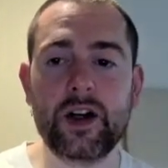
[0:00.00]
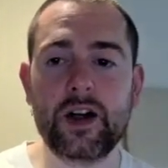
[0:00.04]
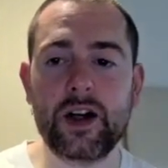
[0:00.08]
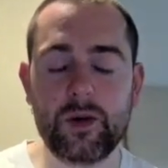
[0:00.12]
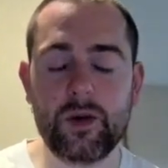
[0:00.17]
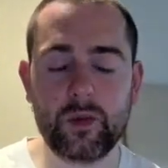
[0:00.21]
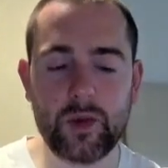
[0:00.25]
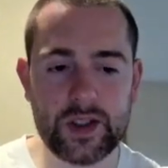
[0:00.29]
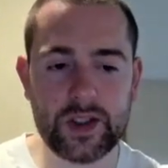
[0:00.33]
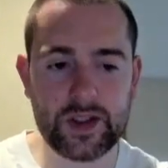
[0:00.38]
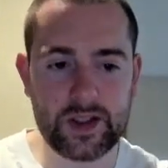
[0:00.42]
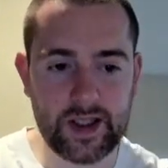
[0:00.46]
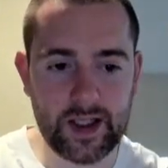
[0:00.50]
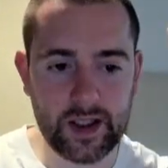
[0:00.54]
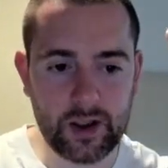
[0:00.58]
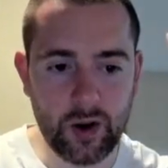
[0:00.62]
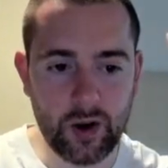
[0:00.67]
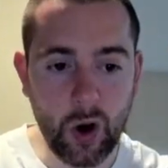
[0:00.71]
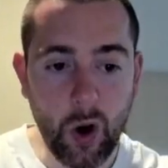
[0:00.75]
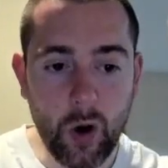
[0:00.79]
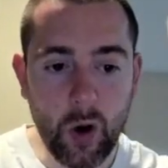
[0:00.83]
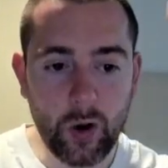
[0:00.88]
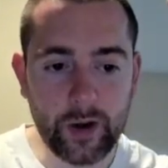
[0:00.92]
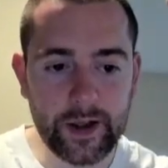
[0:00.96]
And we take
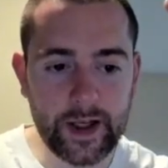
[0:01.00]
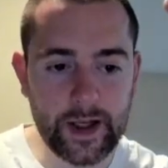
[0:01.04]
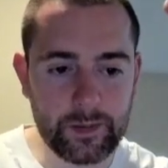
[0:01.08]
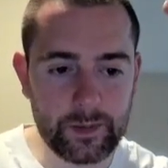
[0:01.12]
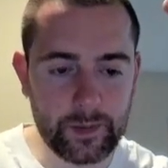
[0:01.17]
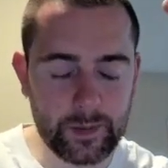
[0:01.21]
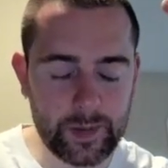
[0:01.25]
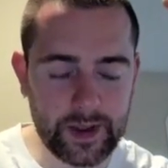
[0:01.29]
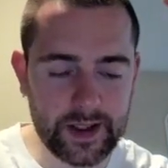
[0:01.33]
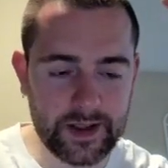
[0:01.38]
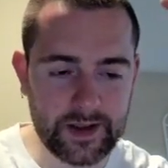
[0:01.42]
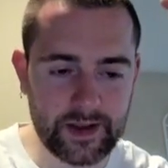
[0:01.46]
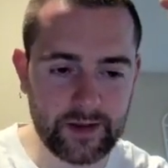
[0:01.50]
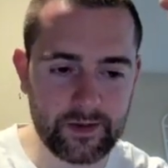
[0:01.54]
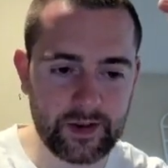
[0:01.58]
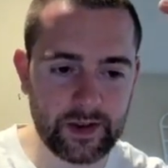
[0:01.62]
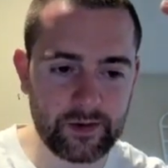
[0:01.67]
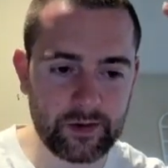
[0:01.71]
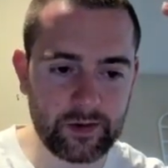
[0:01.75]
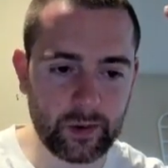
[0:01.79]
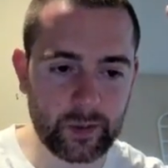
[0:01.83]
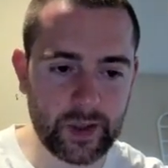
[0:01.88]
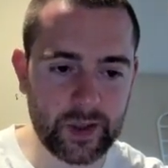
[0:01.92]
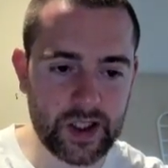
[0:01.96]
all that piece of
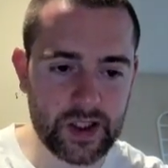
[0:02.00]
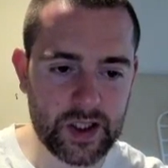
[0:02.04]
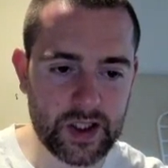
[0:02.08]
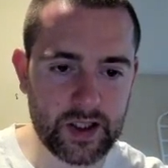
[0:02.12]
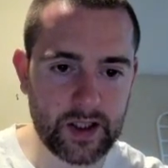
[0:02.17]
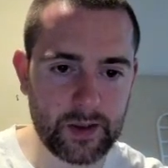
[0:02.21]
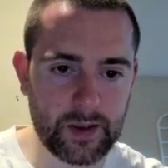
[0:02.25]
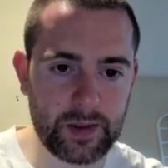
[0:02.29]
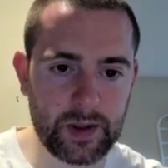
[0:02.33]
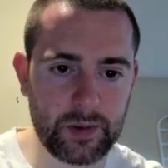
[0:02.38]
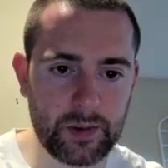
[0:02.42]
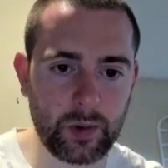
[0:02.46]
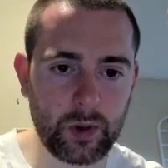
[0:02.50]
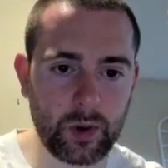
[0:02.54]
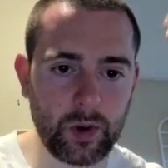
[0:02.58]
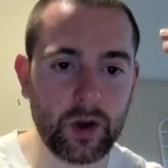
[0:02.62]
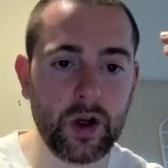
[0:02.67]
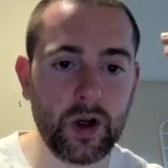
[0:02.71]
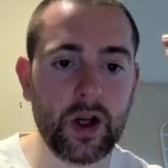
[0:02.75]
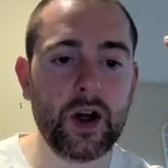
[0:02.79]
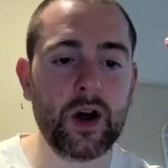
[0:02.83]
information that people